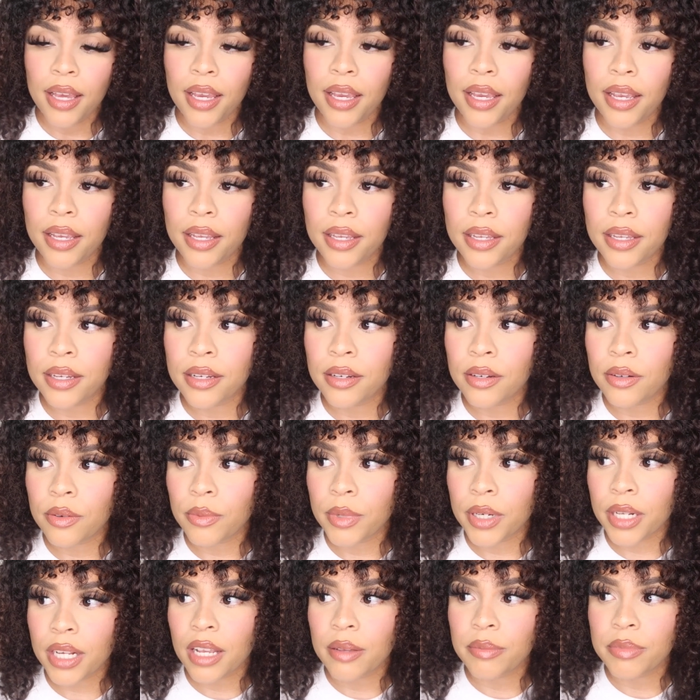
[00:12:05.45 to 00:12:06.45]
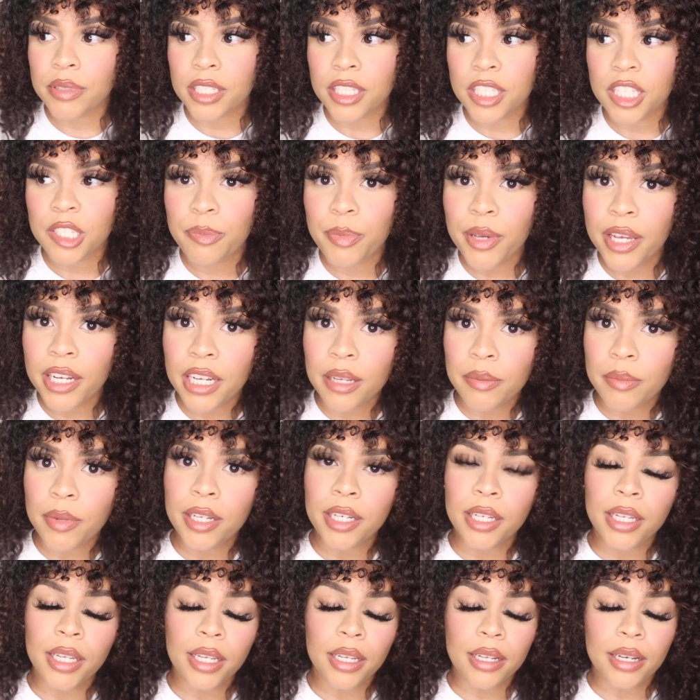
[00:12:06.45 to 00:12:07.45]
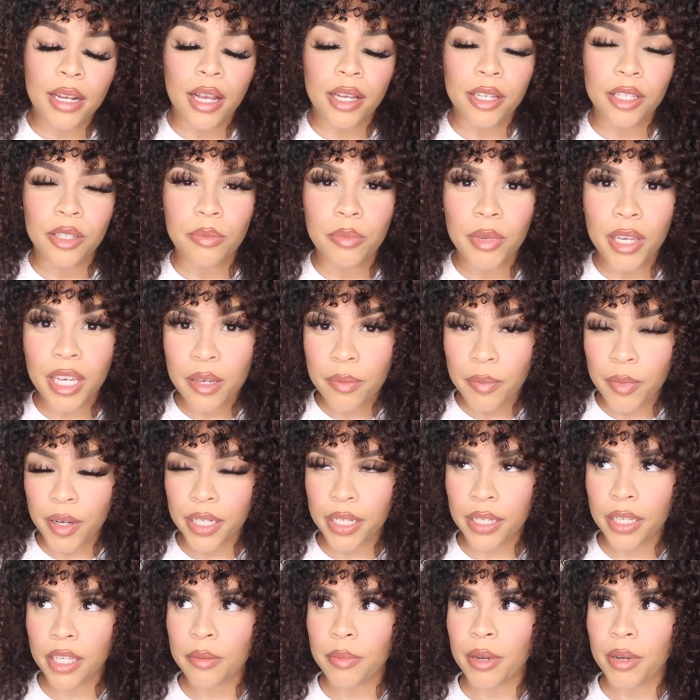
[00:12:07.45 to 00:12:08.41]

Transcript: And when it comes to spending money and how you make money,